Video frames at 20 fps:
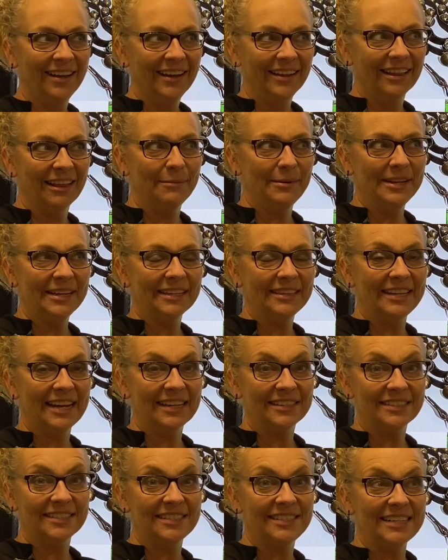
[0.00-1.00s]
Let me get that
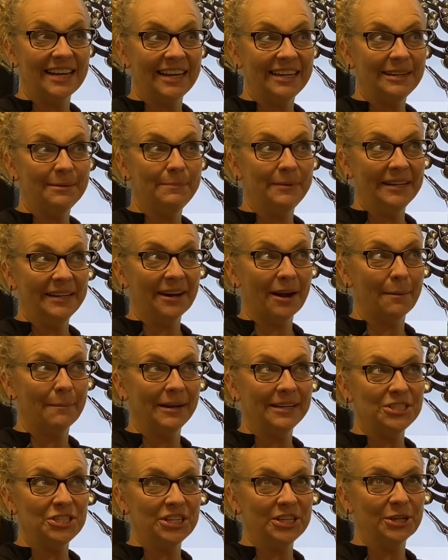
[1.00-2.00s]
steady beat on my
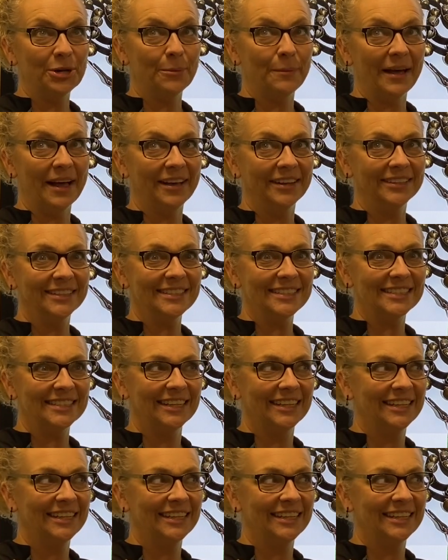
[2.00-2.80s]
jingle bells.